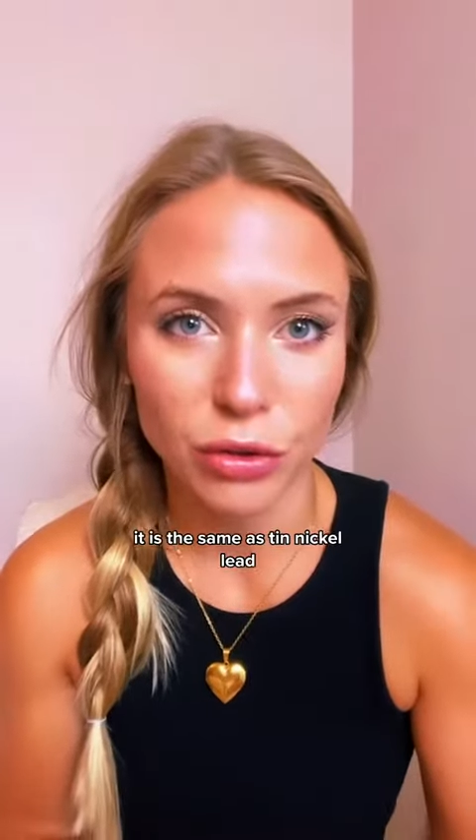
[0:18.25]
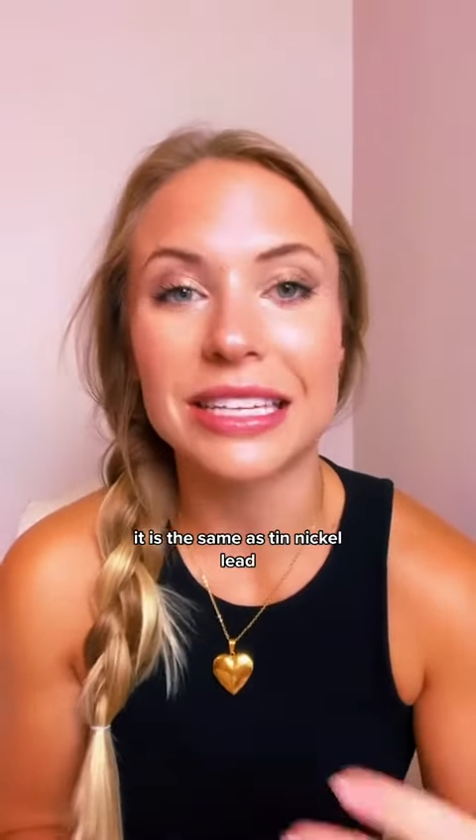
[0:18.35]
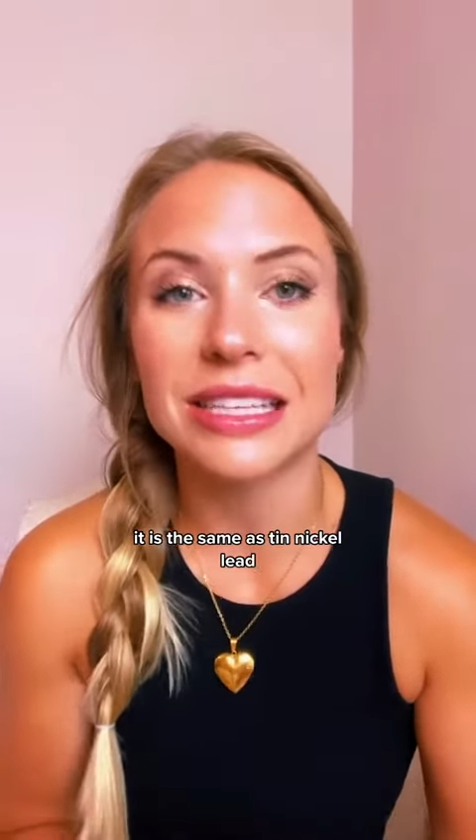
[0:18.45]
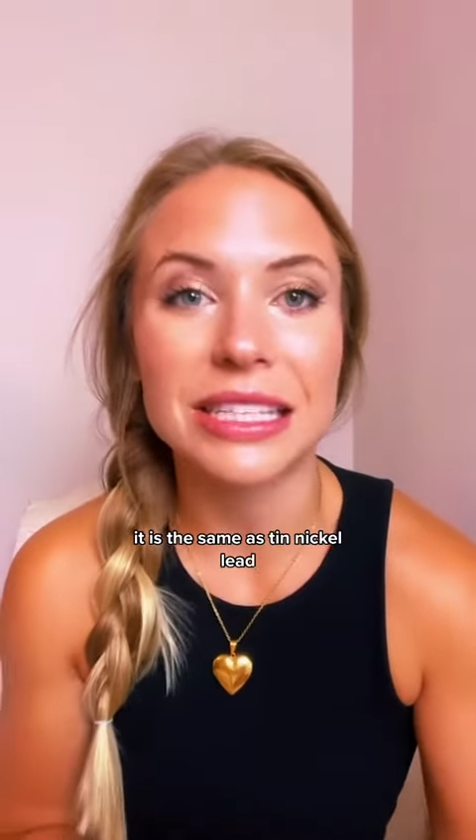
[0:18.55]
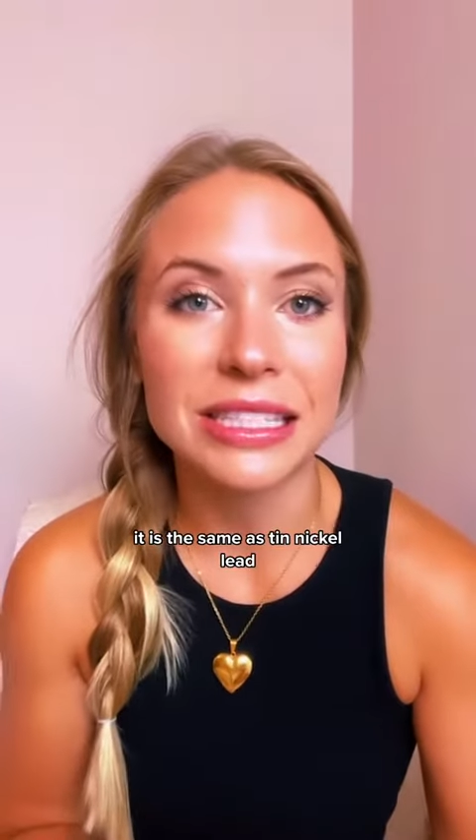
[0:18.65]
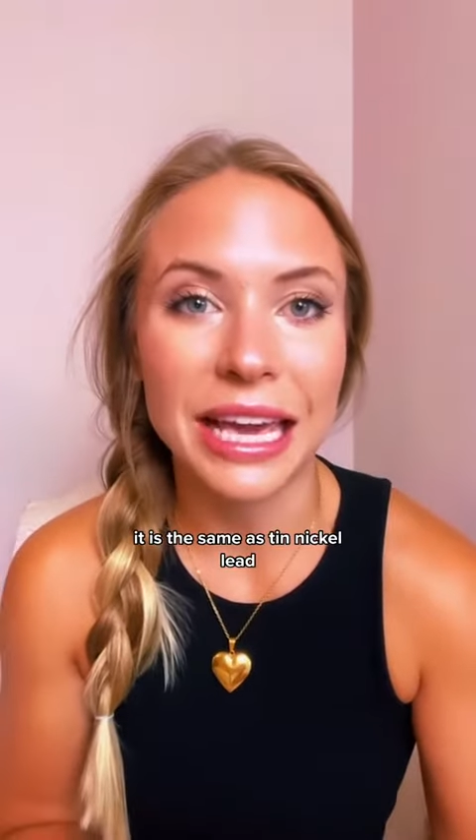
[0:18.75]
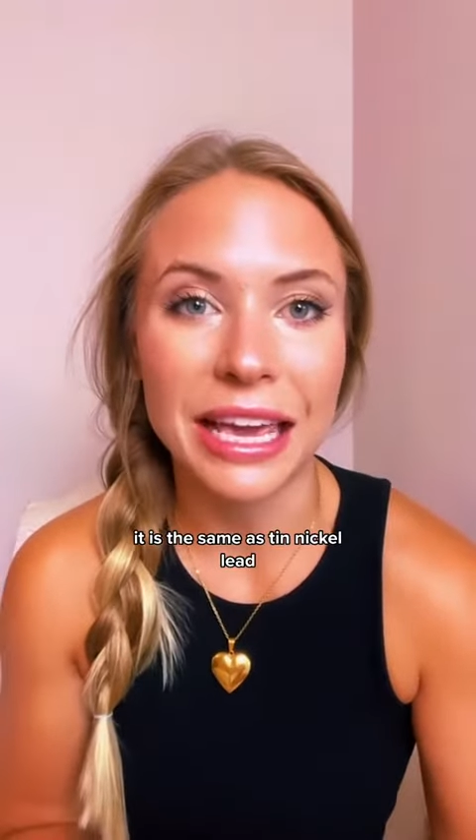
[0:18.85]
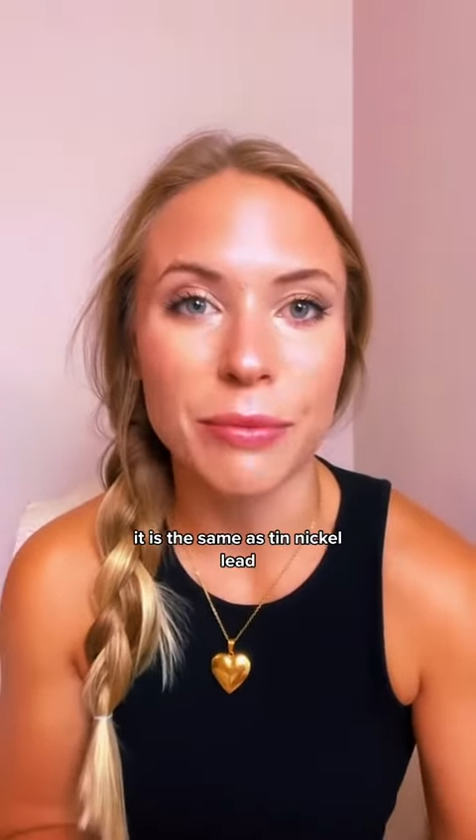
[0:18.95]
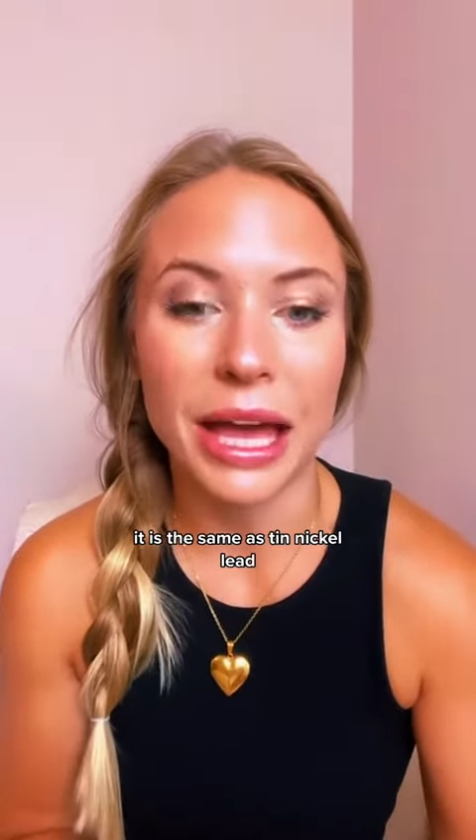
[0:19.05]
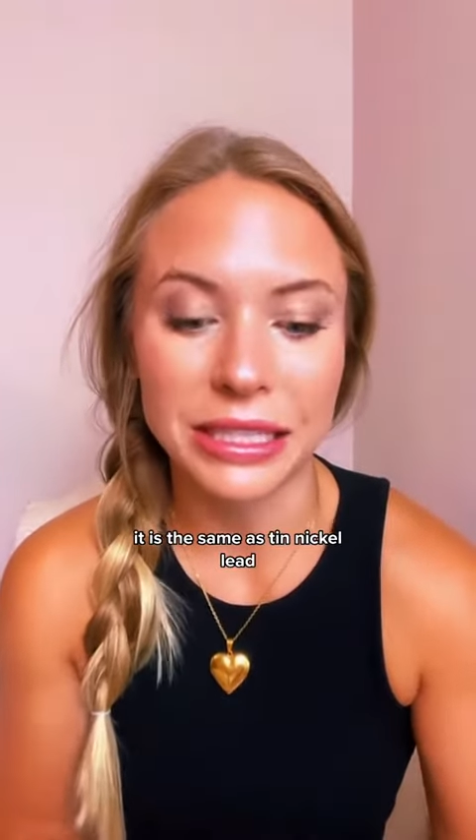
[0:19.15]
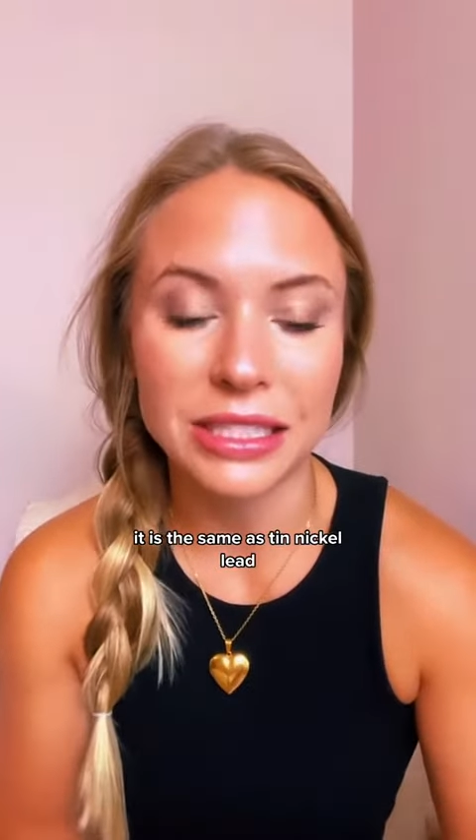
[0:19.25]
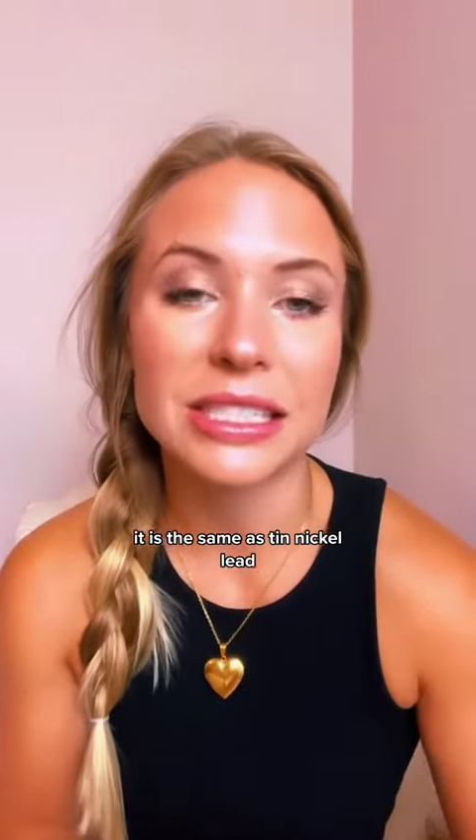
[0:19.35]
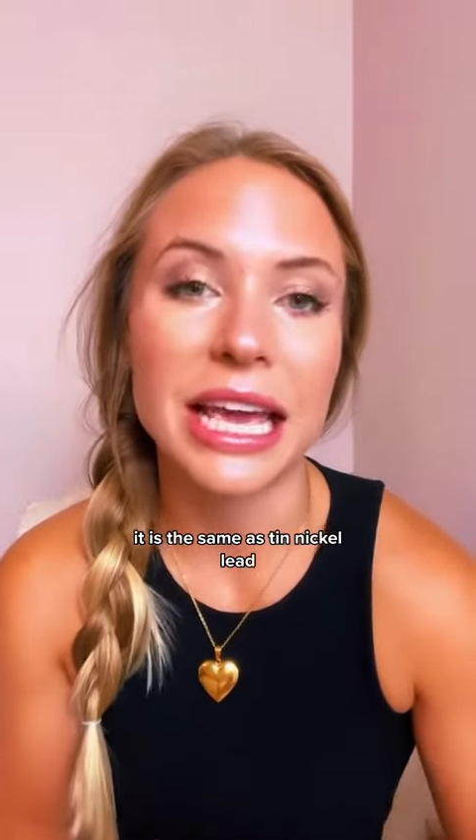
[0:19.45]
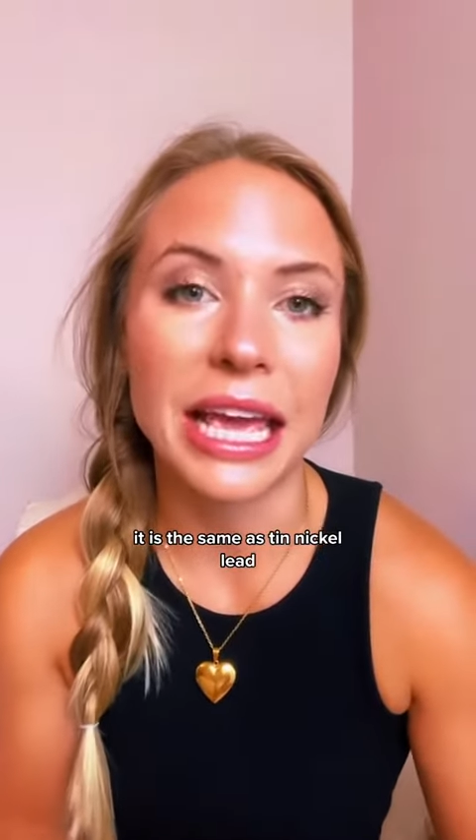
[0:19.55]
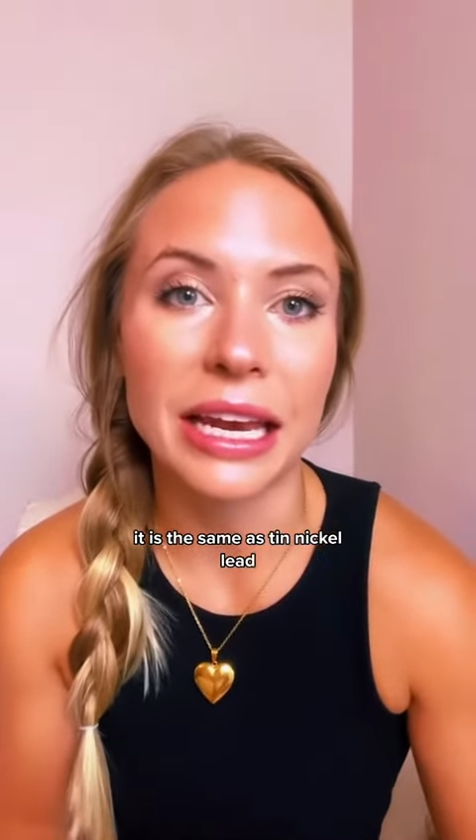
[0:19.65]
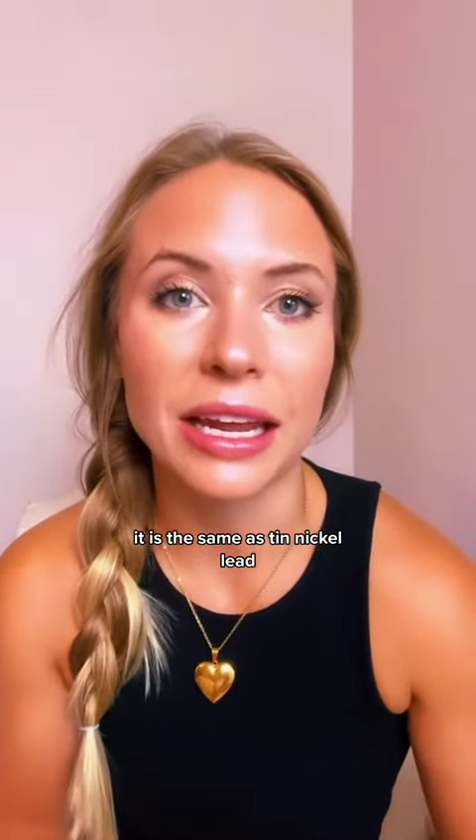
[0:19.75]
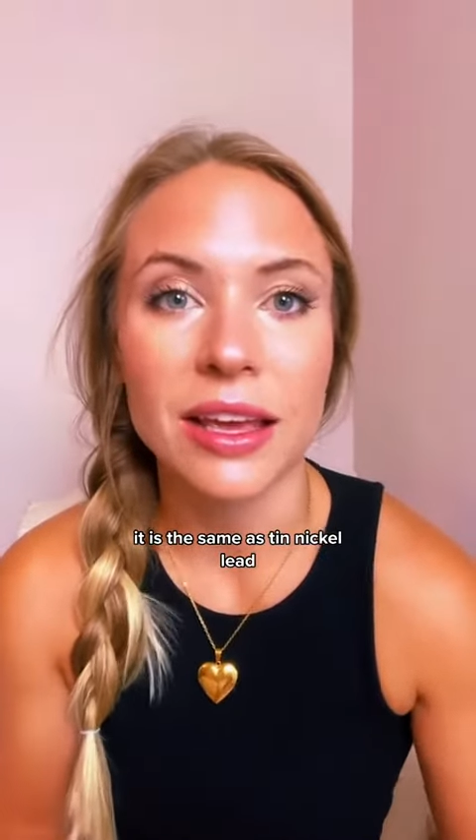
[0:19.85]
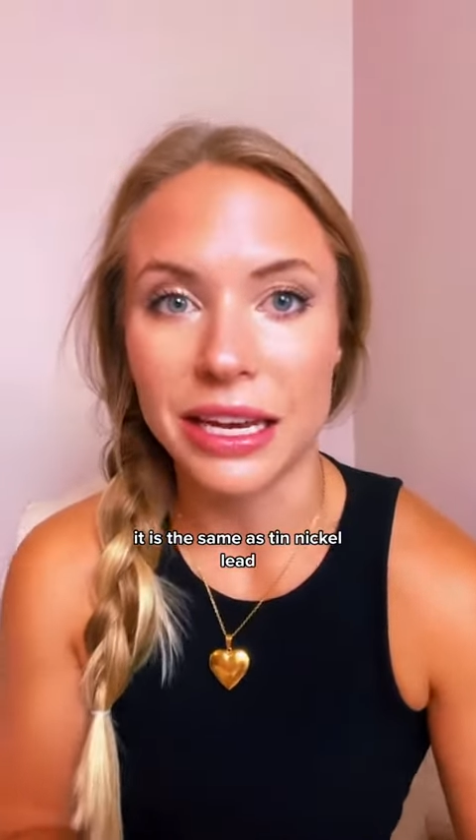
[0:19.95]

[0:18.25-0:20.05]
It is the same as tin,